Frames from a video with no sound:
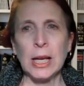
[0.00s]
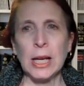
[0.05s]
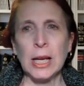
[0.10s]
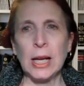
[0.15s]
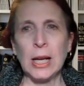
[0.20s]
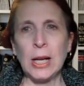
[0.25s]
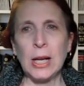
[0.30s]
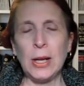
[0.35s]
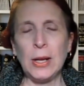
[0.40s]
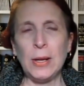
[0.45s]

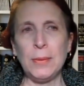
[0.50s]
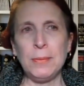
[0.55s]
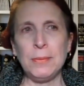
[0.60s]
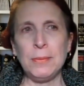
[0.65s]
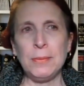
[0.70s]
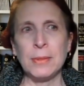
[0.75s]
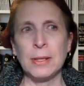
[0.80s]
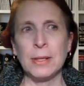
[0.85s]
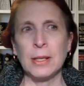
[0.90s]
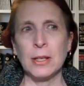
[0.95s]

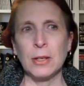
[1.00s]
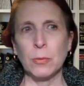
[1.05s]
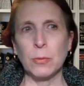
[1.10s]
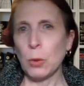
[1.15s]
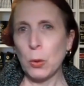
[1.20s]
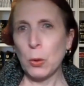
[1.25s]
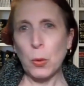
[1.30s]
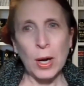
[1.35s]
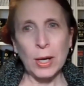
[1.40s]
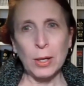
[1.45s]

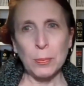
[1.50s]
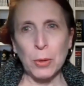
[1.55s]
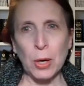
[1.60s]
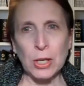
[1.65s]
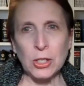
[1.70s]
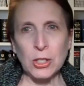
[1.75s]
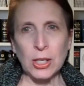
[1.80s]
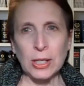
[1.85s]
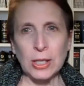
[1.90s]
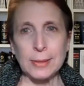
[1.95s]
require
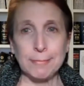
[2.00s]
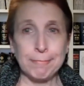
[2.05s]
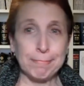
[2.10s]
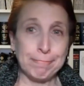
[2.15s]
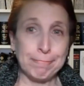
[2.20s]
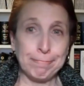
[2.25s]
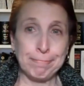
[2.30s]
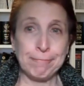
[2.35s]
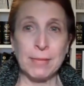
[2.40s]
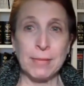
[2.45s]
projects.
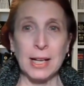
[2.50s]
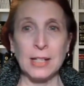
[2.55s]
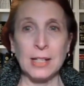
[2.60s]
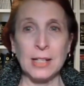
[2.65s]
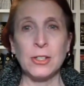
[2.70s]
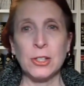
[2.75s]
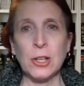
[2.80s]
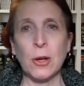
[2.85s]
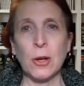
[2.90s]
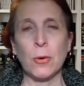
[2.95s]

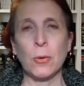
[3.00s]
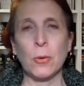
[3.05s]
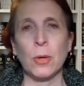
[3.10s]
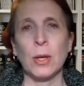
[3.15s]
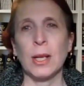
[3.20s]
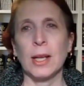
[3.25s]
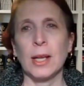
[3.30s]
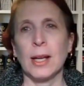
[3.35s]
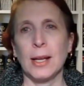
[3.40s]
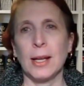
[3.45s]
And so,
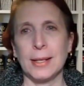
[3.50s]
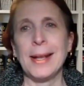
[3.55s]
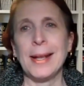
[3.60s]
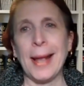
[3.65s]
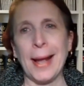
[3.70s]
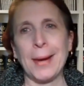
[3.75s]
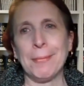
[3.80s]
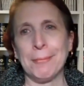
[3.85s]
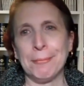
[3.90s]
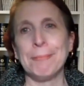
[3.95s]
absolutely.
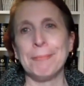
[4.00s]
Yeah.